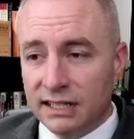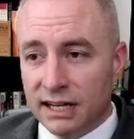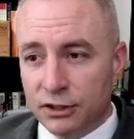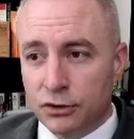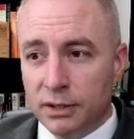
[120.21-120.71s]

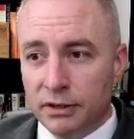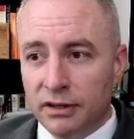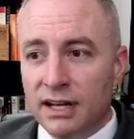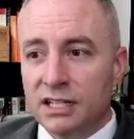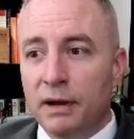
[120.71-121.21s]
as a streamer,
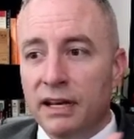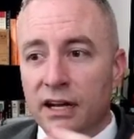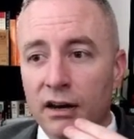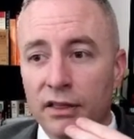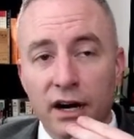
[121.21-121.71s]
depending
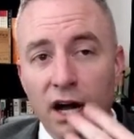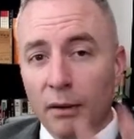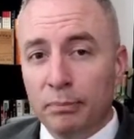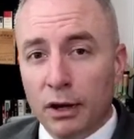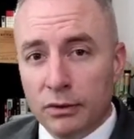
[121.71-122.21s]
on their
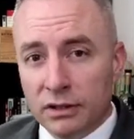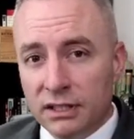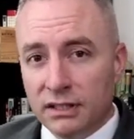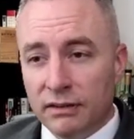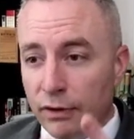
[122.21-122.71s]
upload
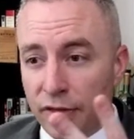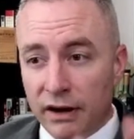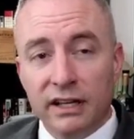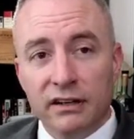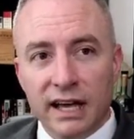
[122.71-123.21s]
for their
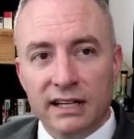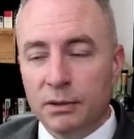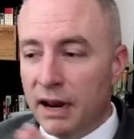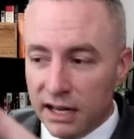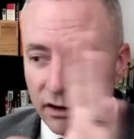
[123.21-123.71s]
internet,
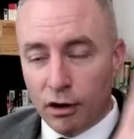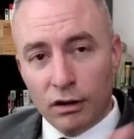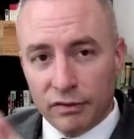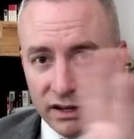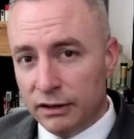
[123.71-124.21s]
depending on all
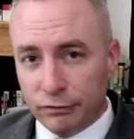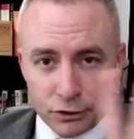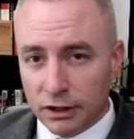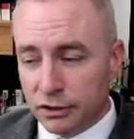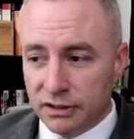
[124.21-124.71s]
of their
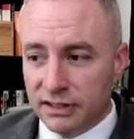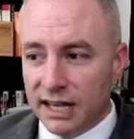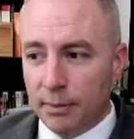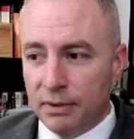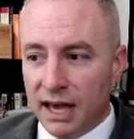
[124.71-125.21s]
infrastructure and
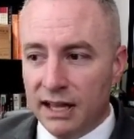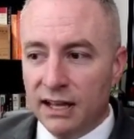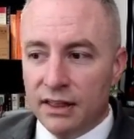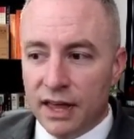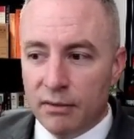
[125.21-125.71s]
setup, okay?
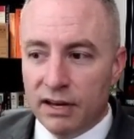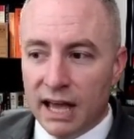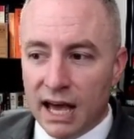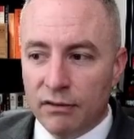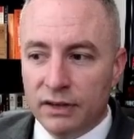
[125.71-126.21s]
They can
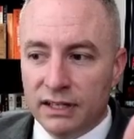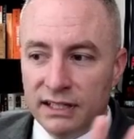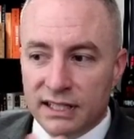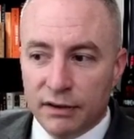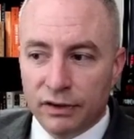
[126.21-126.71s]
have
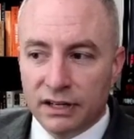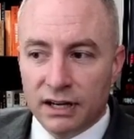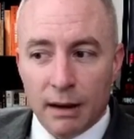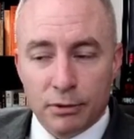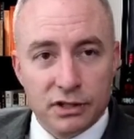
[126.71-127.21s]
different
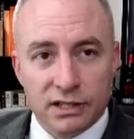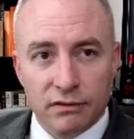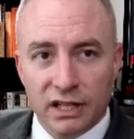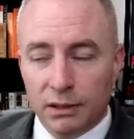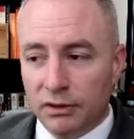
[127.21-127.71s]
options
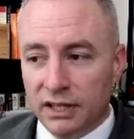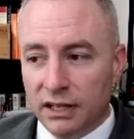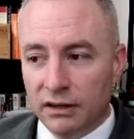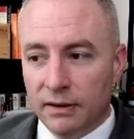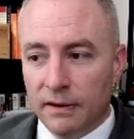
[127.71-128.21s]
available here,
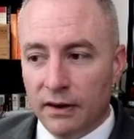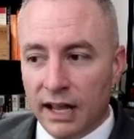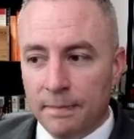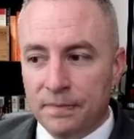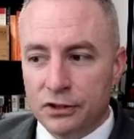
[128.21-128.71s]
all
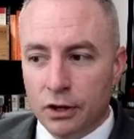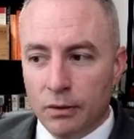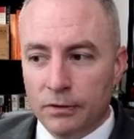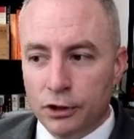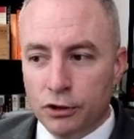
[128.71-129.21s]
right? So
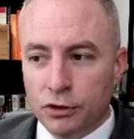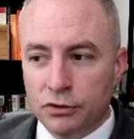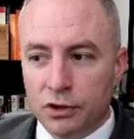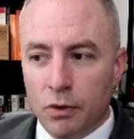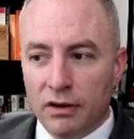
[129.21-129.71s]
you choose
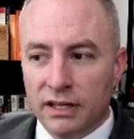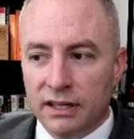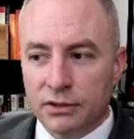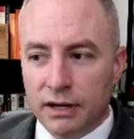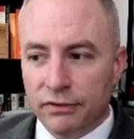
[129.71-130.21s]
the quality
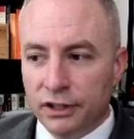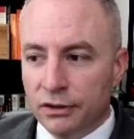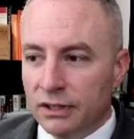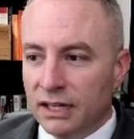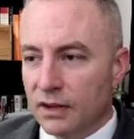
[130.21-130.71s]
that's right for
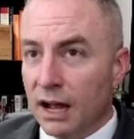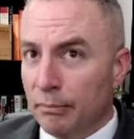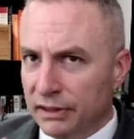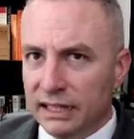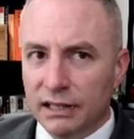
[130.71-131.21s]
you. I
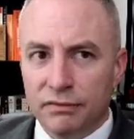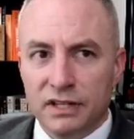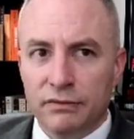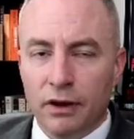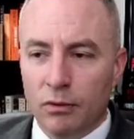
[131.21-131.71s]
believe
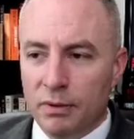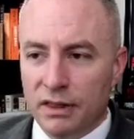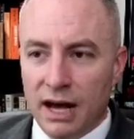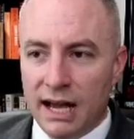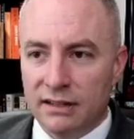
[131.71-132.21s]
default will be the
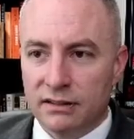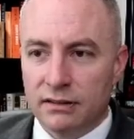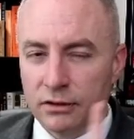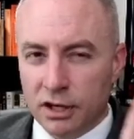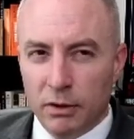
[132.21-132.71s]
highest.
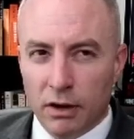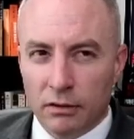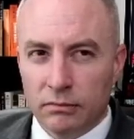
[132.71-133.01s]
Could be wrong.